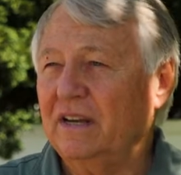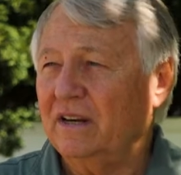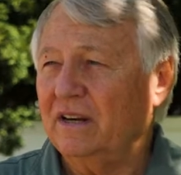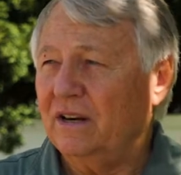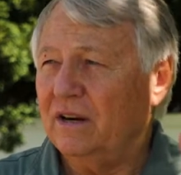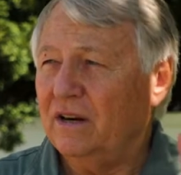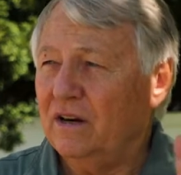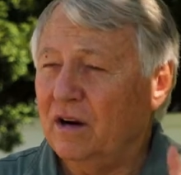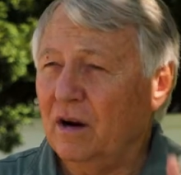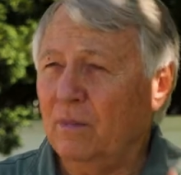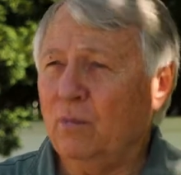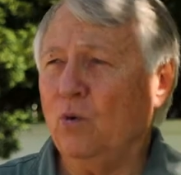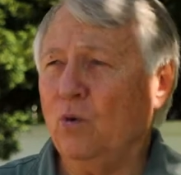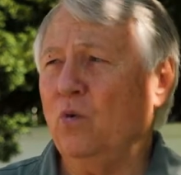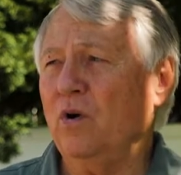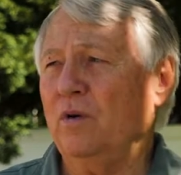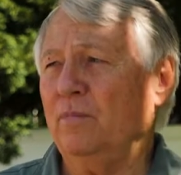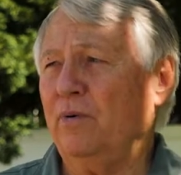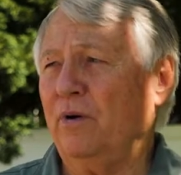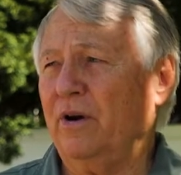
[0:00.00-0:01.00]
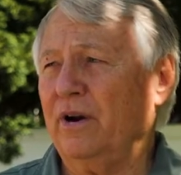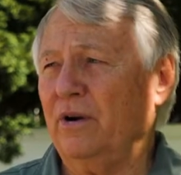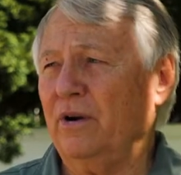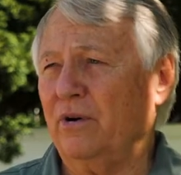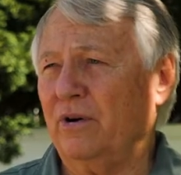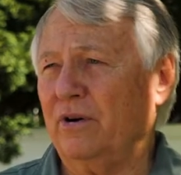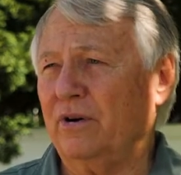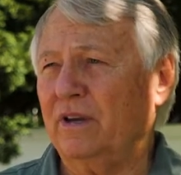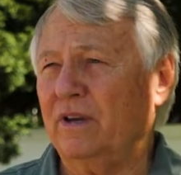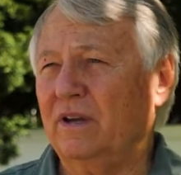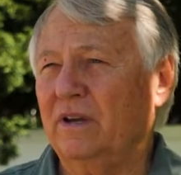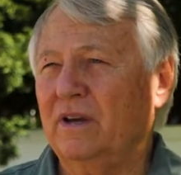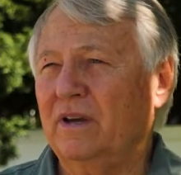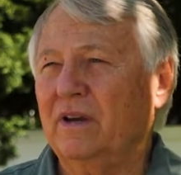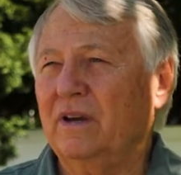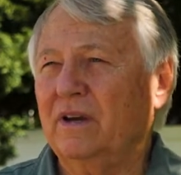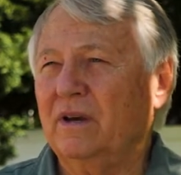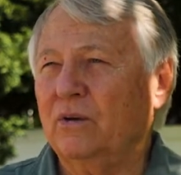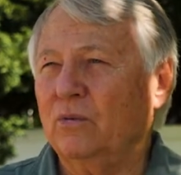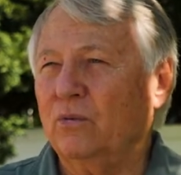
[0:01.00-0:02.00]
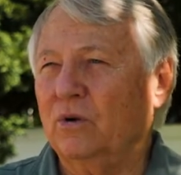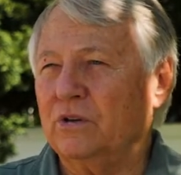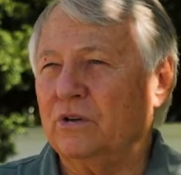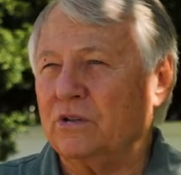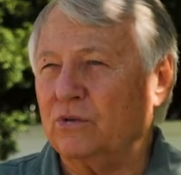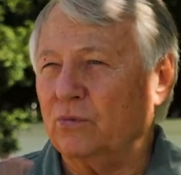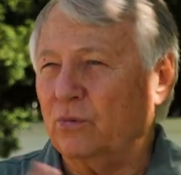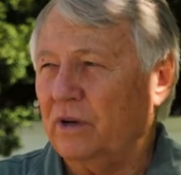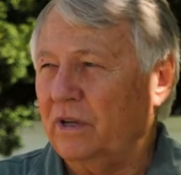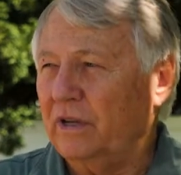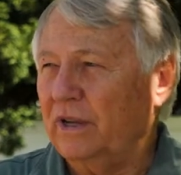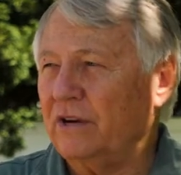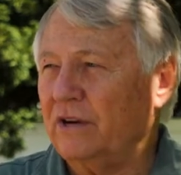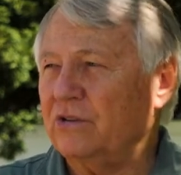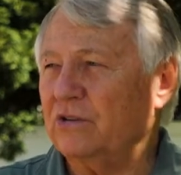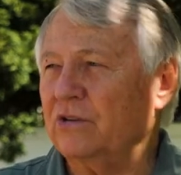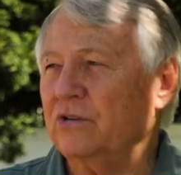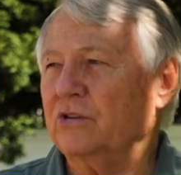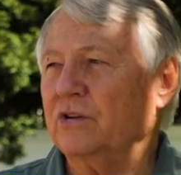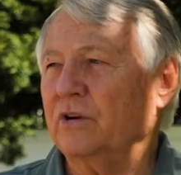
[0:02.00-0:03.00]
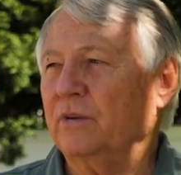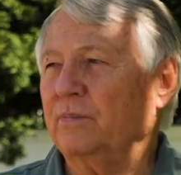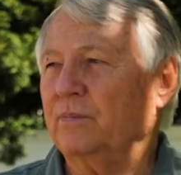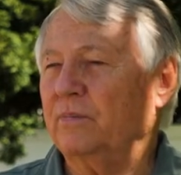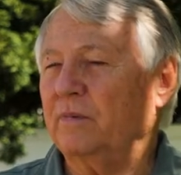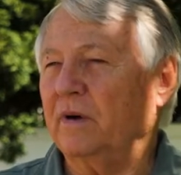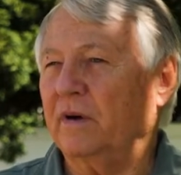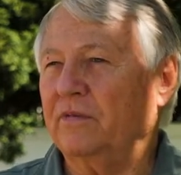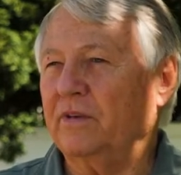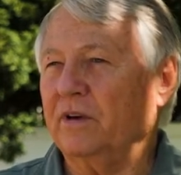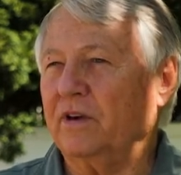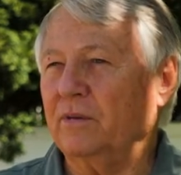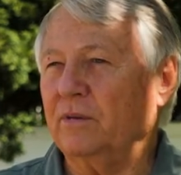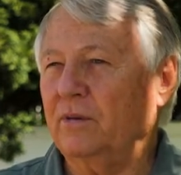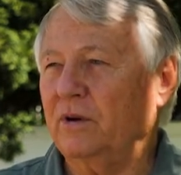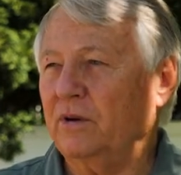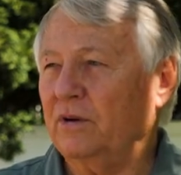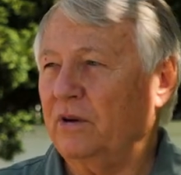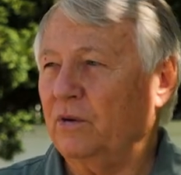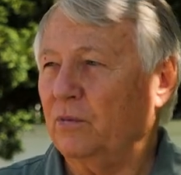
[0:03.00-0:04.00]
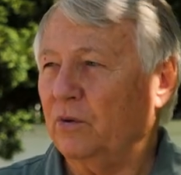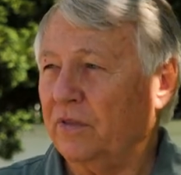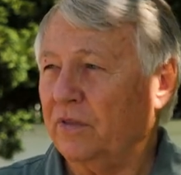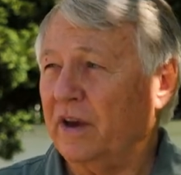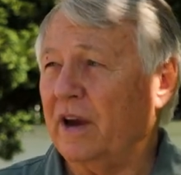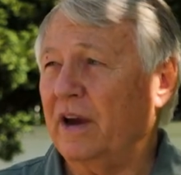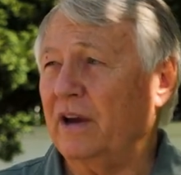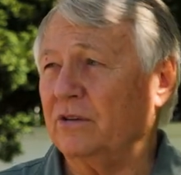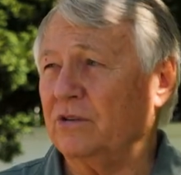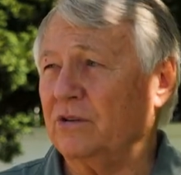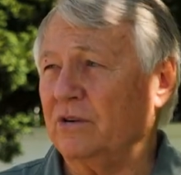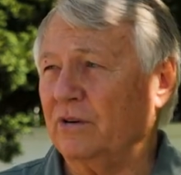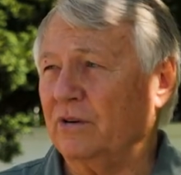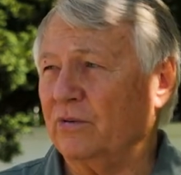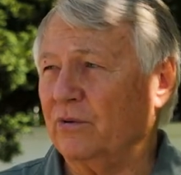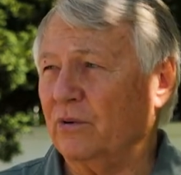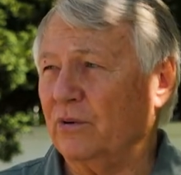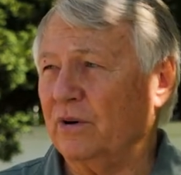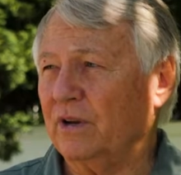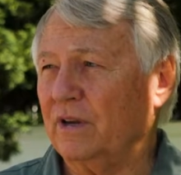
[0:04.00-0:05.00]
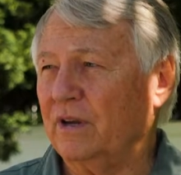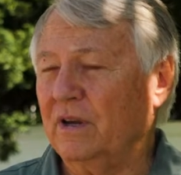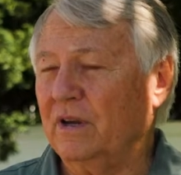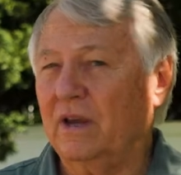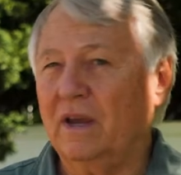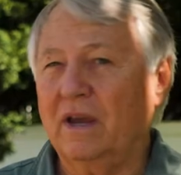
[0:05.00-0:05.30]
Number 1 priority was the relationship of the community with the Housing Authority.